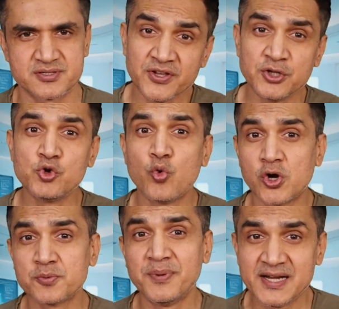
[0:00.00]
Whether you
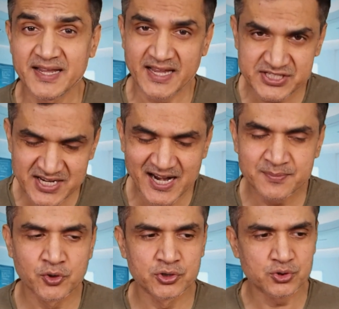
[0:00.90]
want to build AI
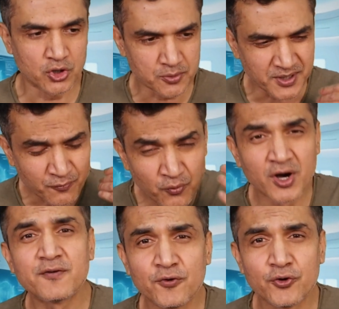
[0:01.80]
chatbots, automate
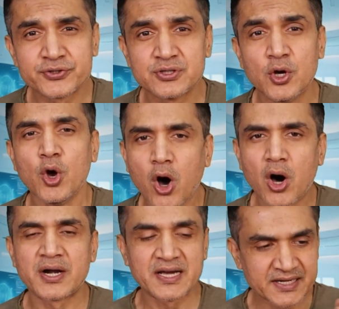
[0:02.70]
workflows,
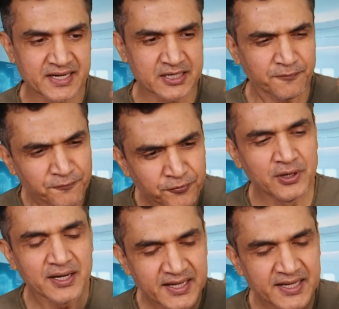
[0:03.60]
or create
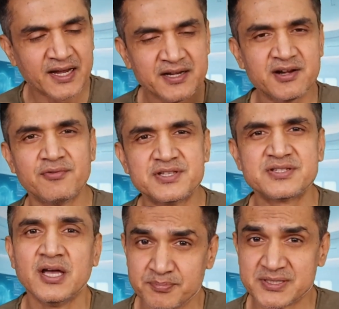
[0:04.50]
full AI-driven
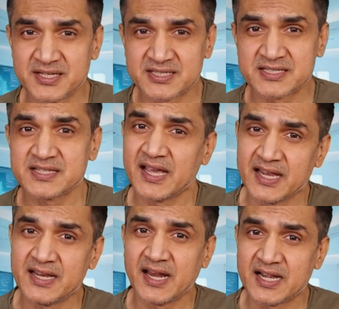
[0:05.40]
businesses,
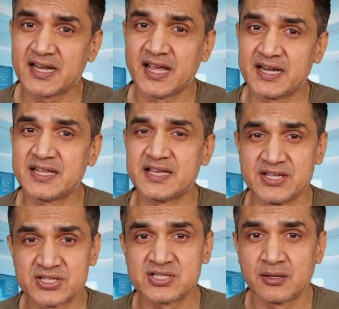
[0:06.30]
N10
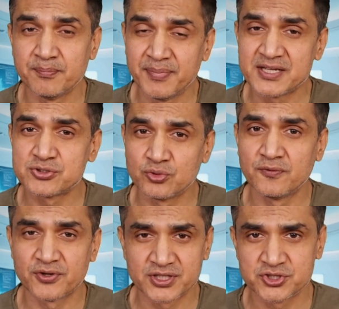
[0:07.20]
is the best tool
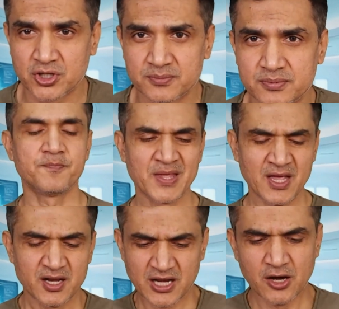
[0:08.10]
for the job.
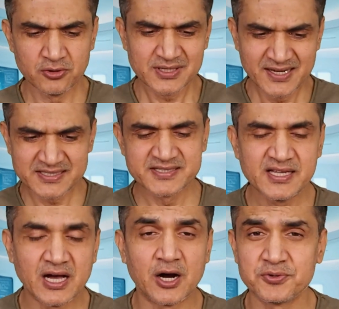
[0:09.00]
Now, let's
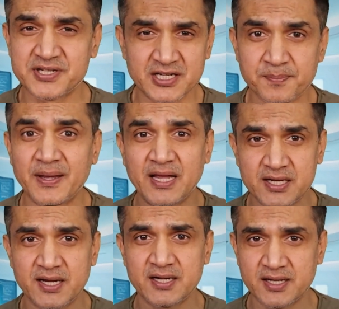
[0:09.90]
see how to set up
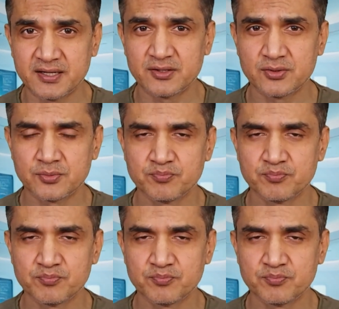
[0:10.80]
N10.